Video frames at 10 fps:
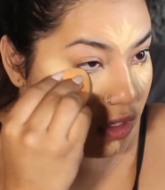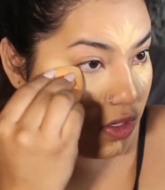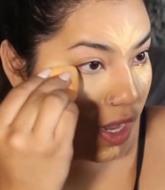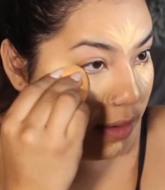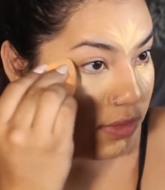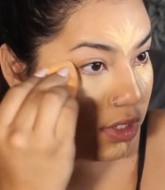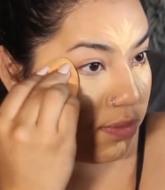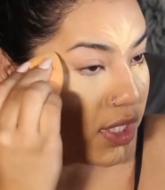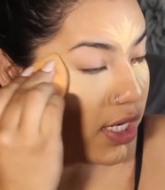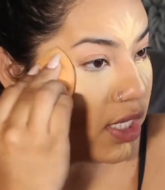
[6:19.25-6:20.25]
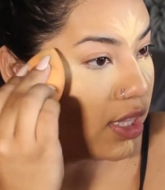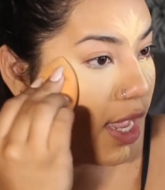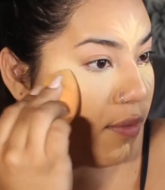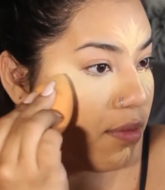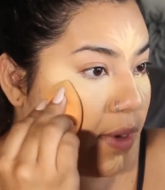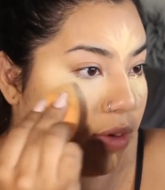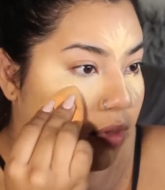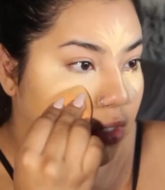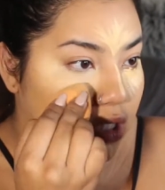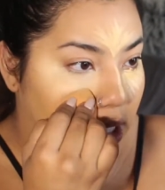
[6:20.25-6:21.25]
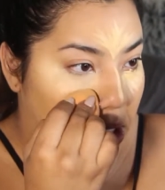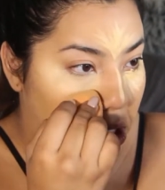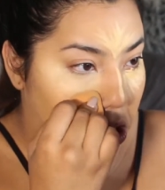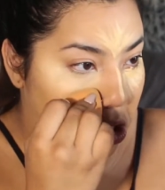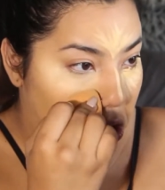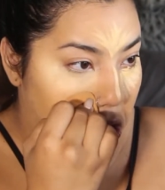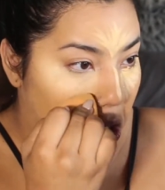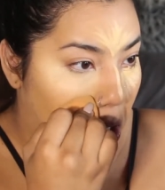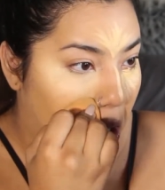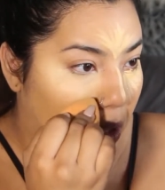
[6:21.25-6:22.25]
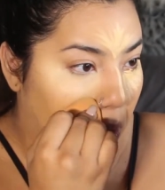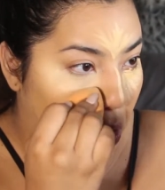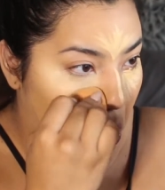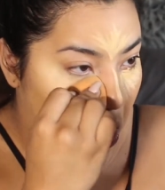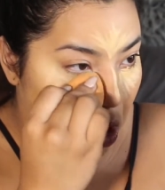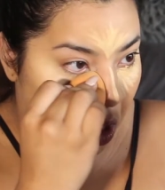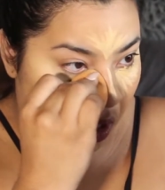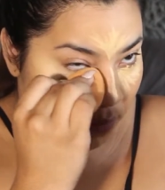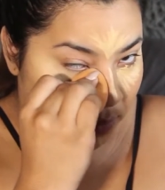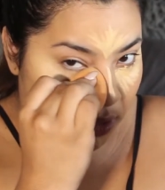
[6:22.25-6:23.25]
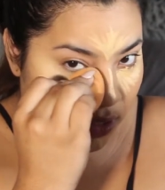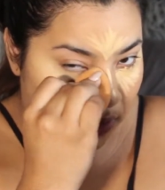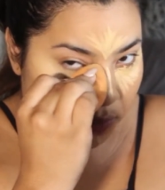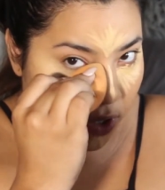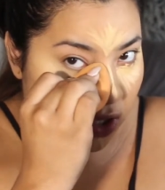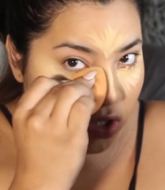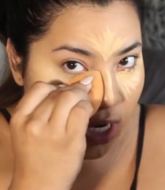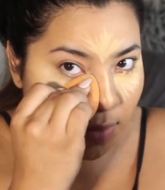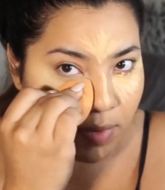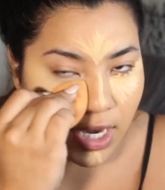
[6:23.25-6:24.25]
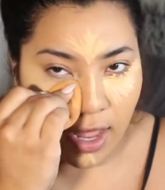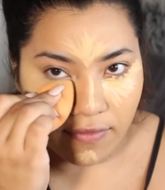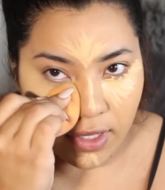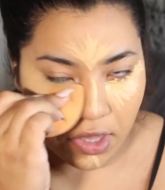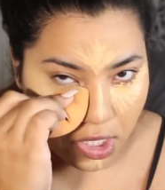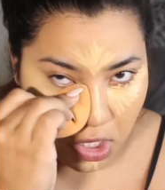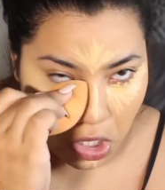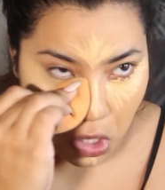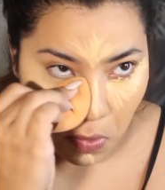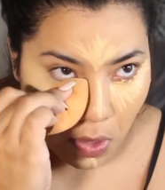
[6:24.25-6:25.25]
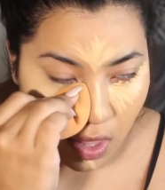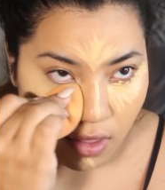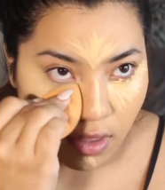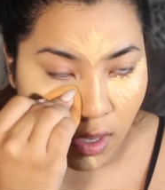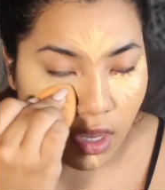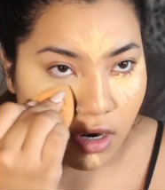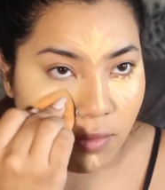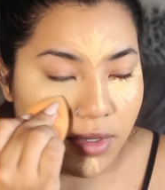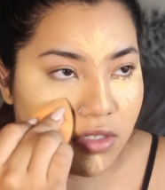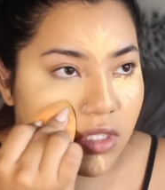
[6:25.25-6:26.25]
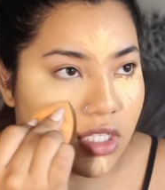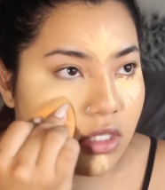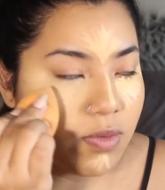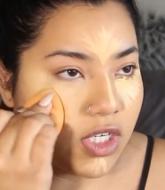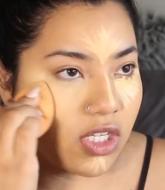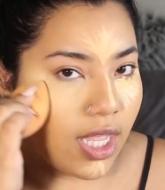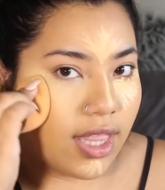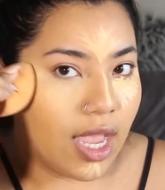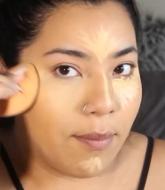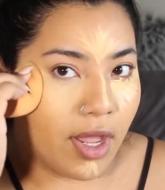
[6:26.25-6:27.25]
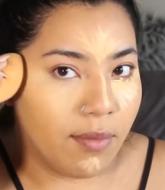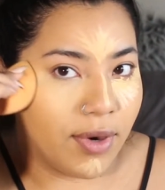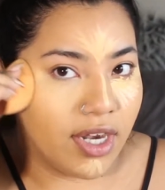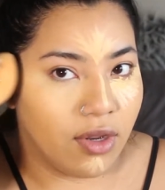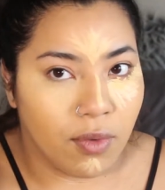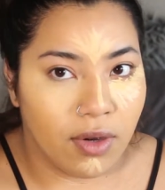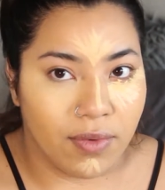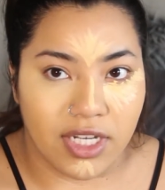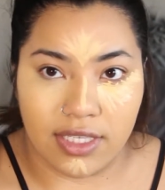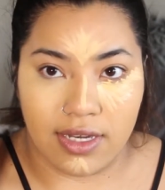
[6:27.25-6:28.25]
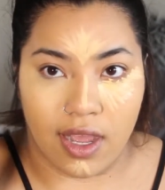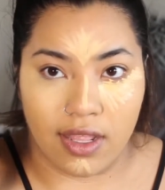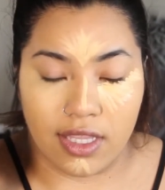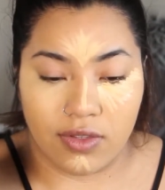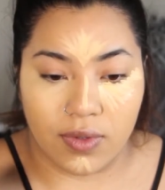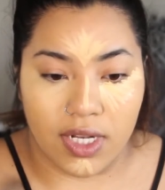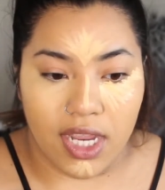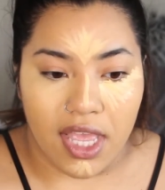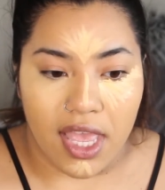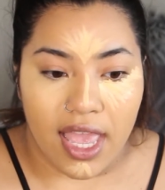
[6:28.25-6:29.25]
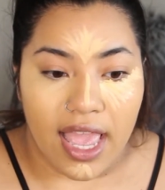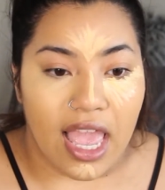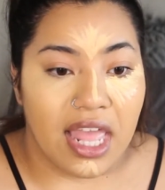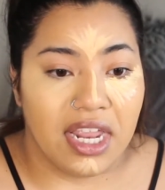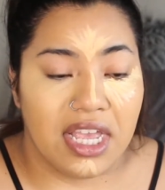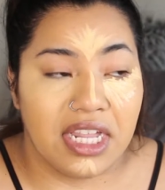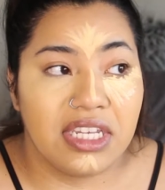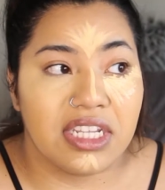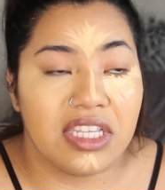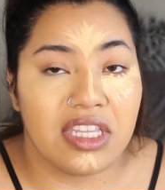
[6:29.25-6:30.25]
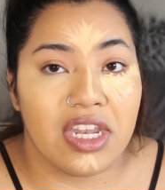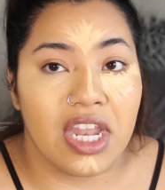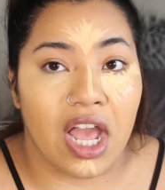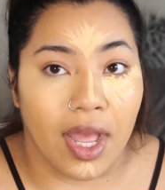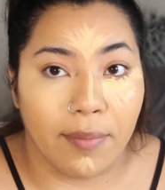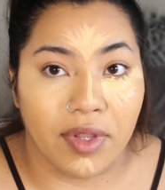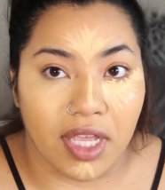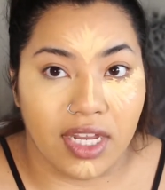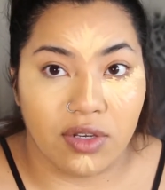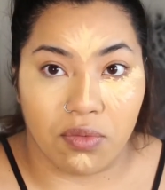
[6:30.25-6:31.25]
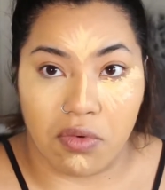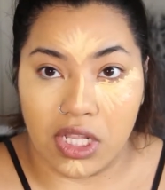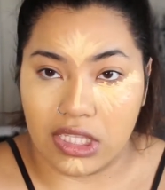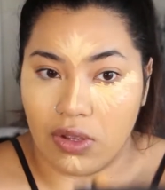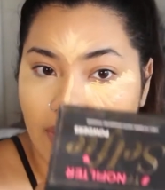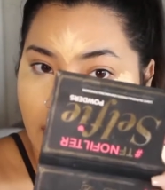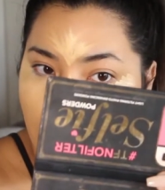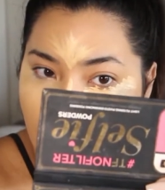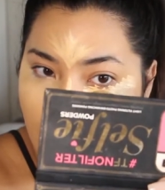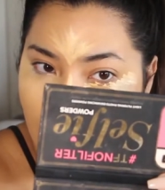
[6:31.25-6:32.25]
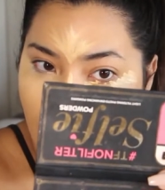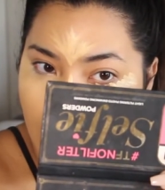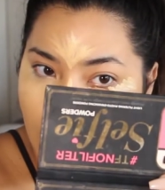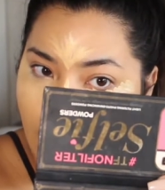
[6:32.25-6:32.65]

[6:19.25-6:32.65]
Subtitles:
So I'm just blending that with my Real Techniques beauty sponge. I've been having like hit or miss with the sponge lately. I bought a brand new one, which is not this one, and it does not blend whatsoever. It like